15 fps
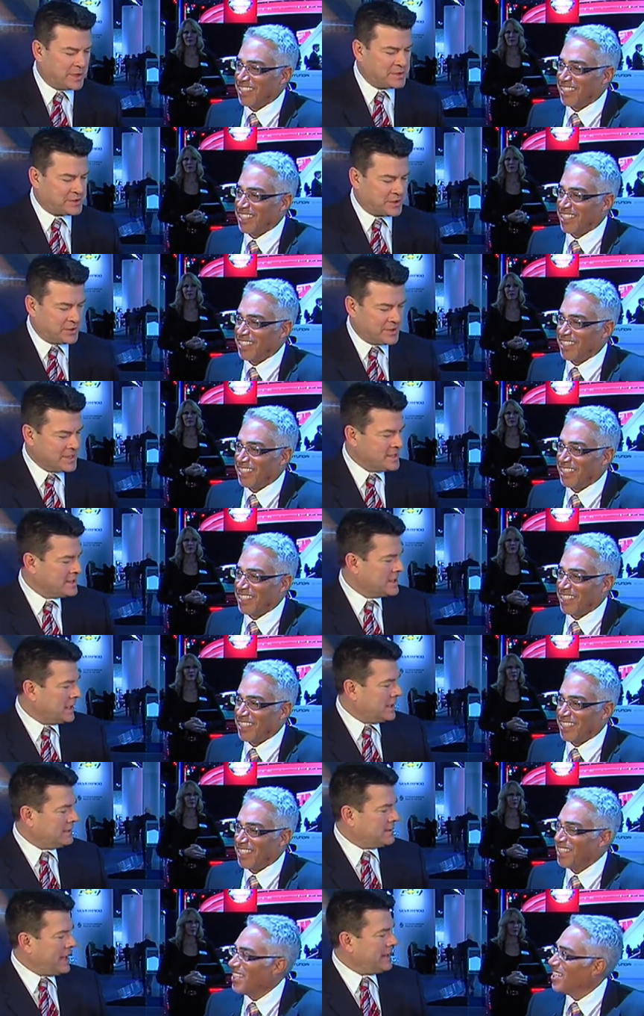Speaker 1: buzz here. Uh,
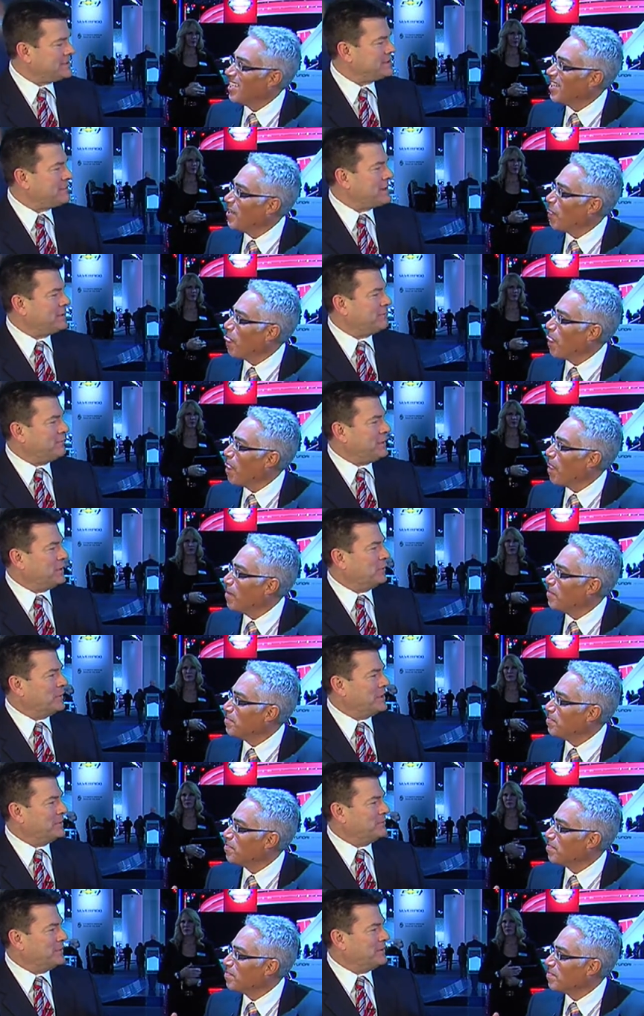how does it make you feel
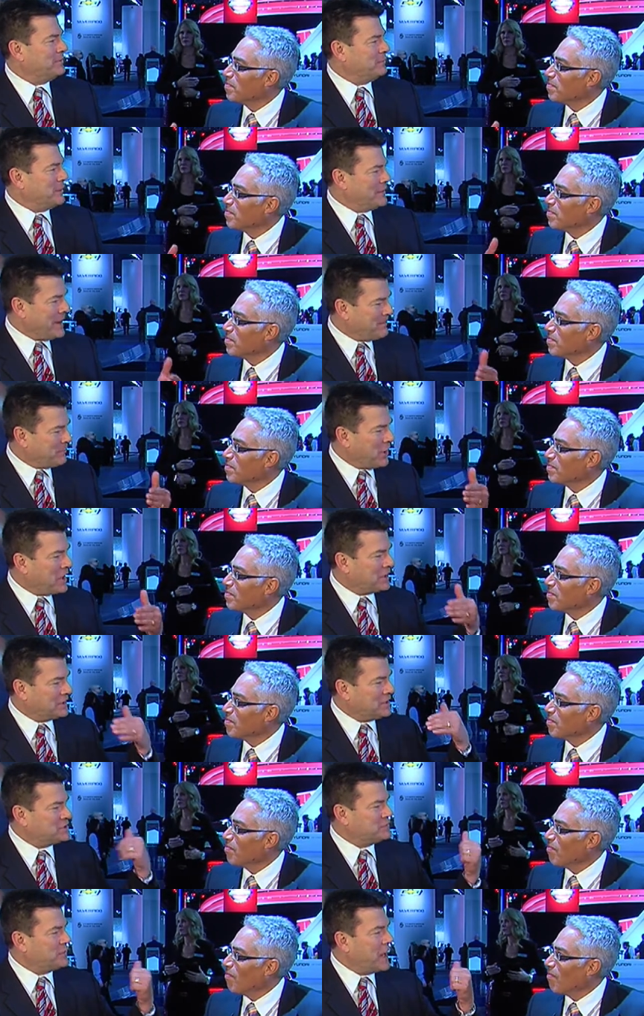when, when, when that product
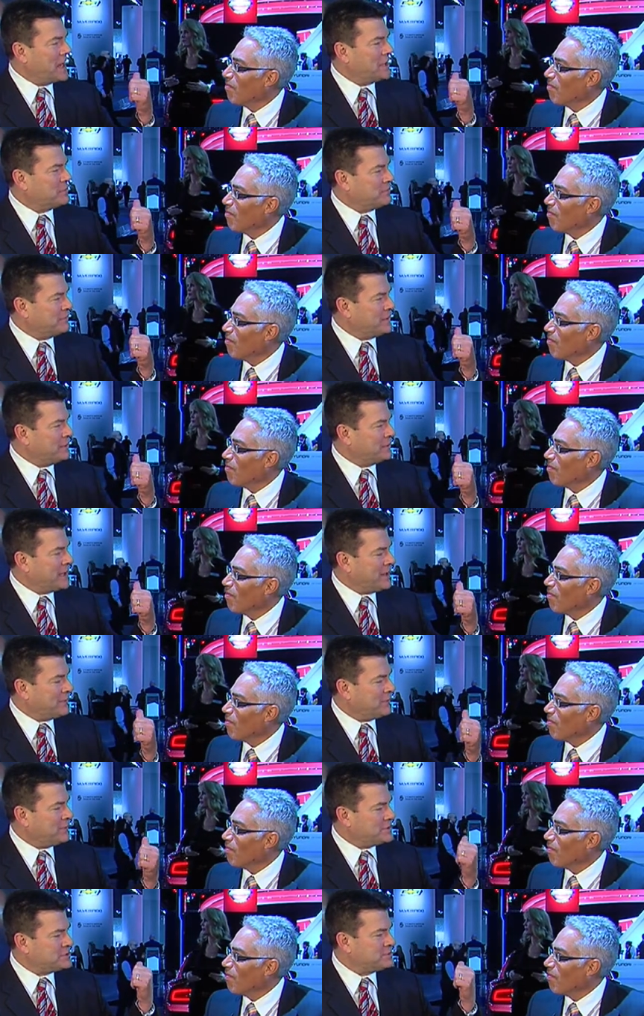is finally revealed out
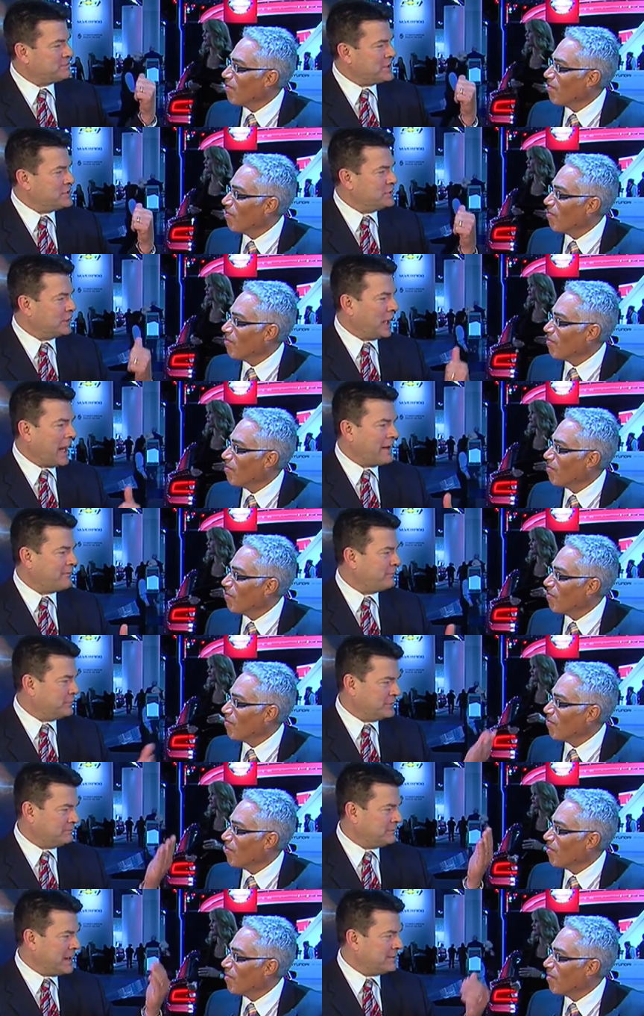there? This has been your life for
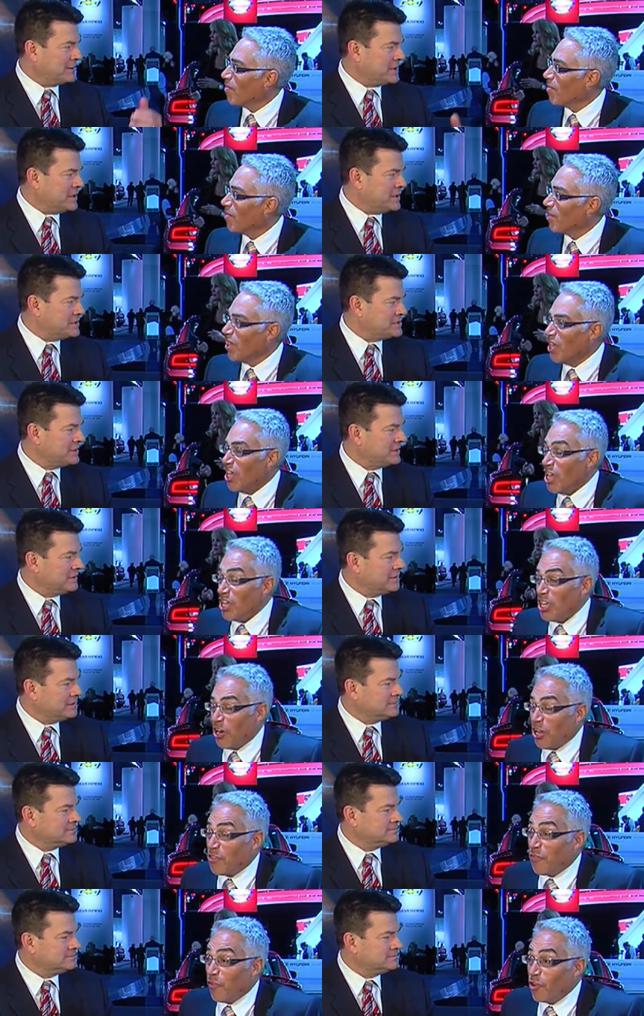how many years?
Speaker 2: You know,
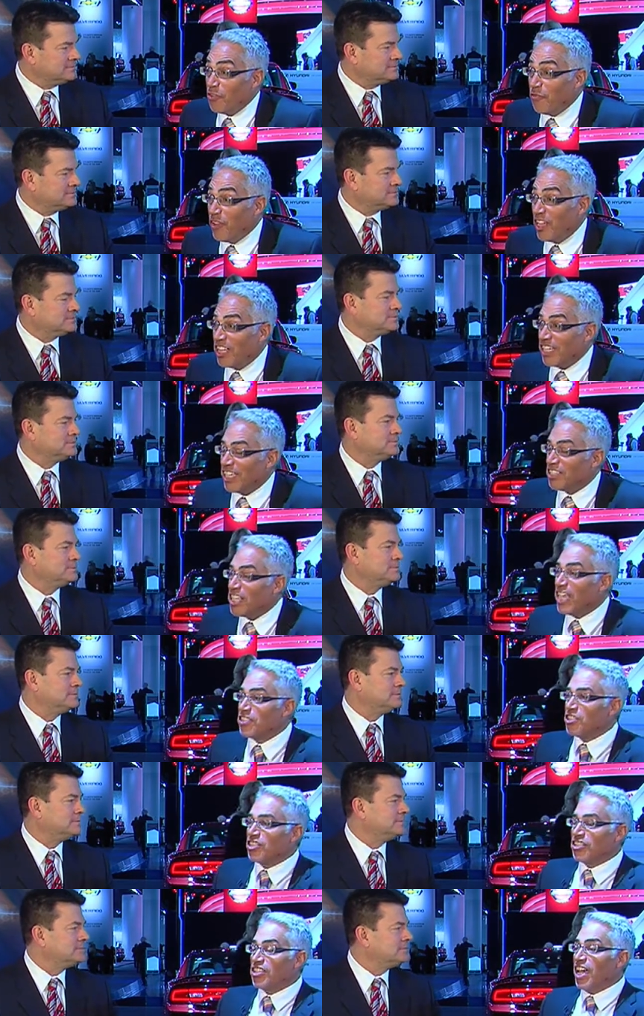the first feeling is it's
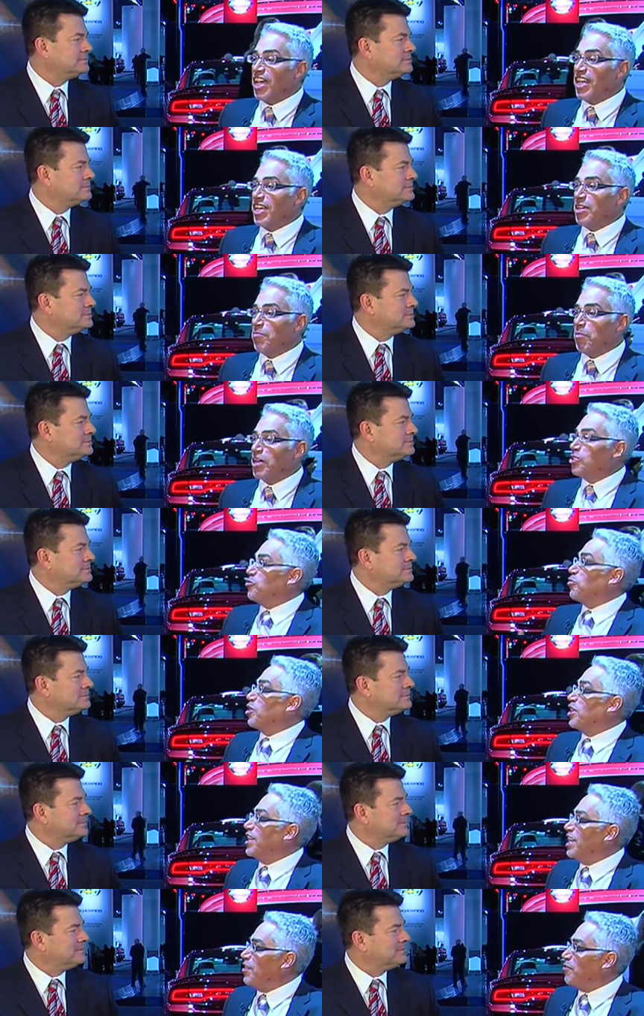exciting, but it's
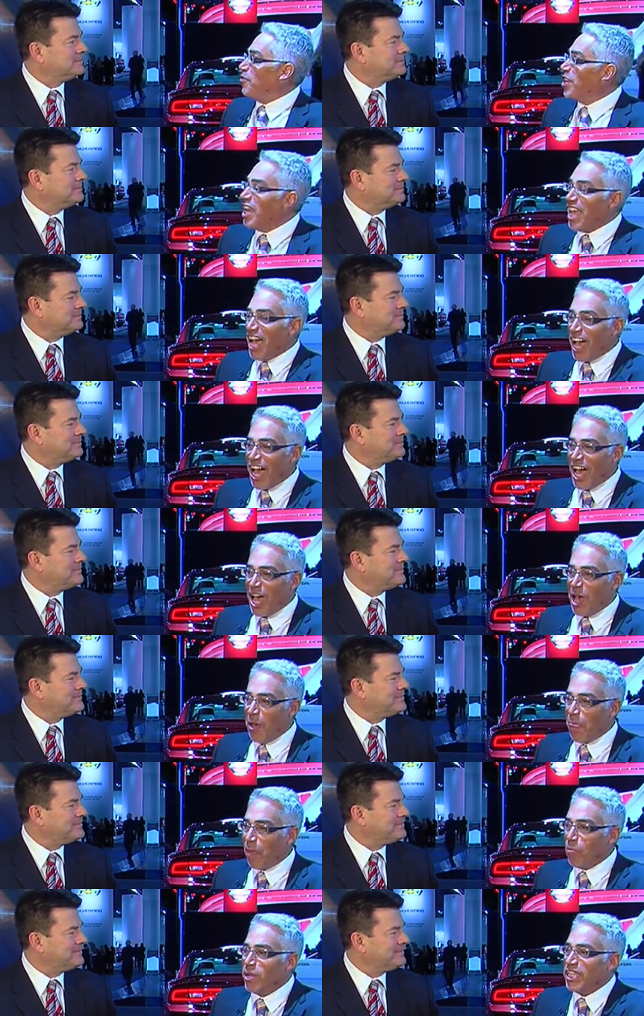relief. Mm -hmm. uh,
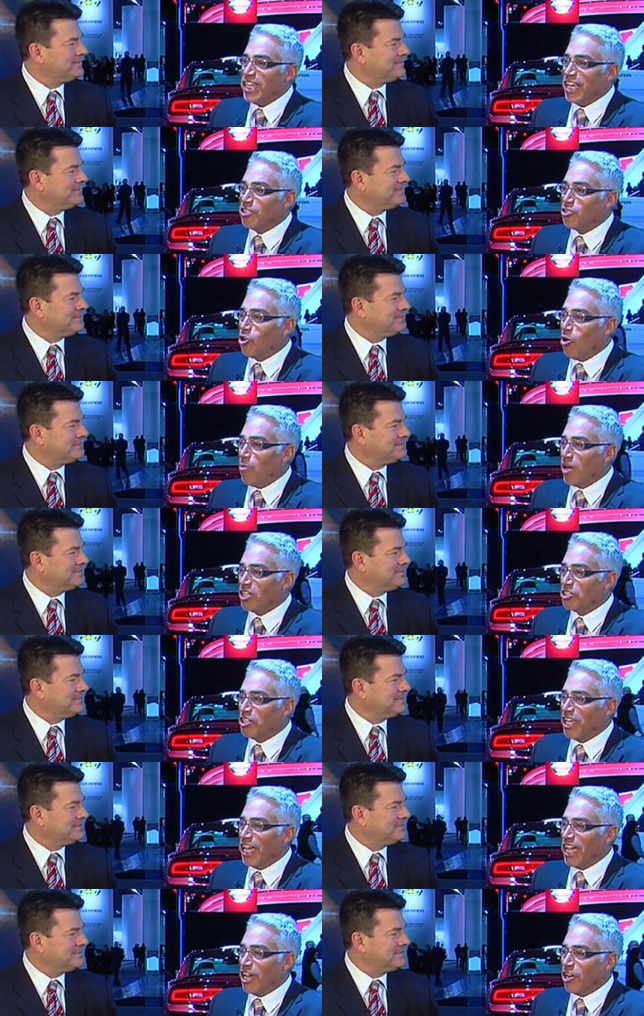we take so much
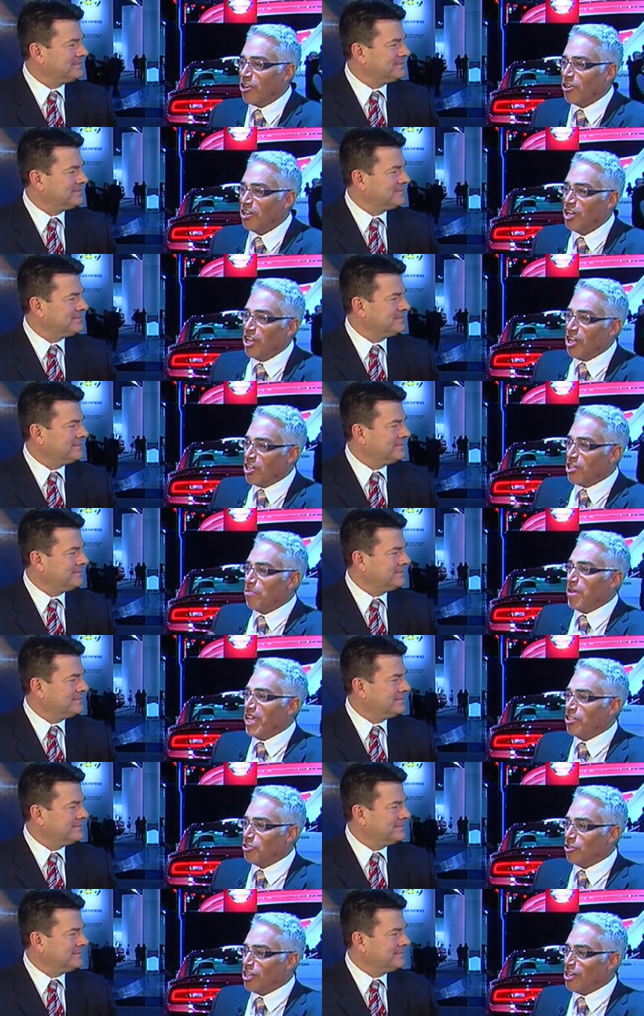care to make
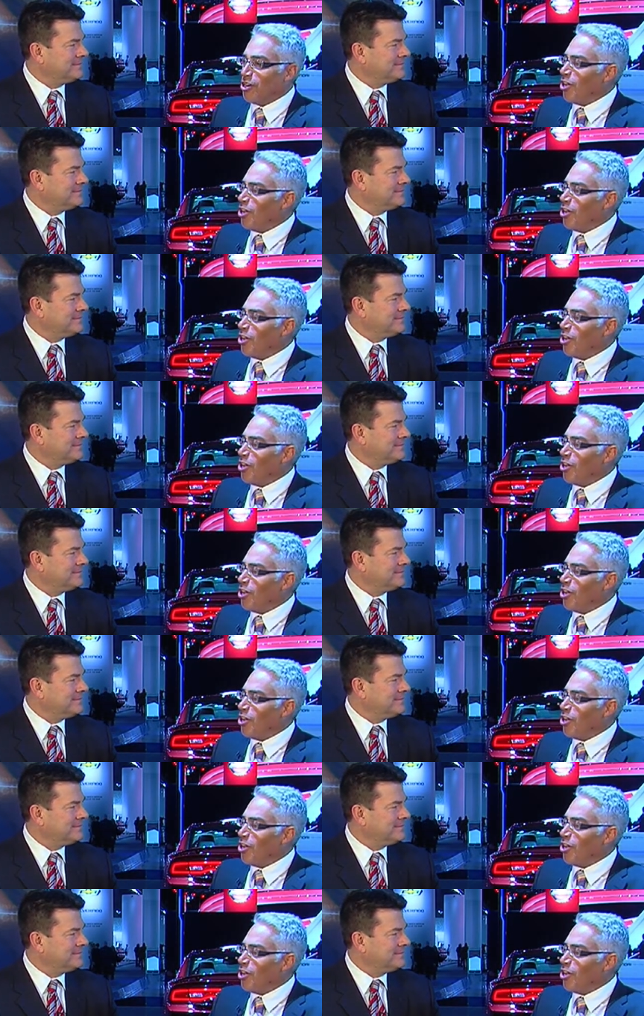sure that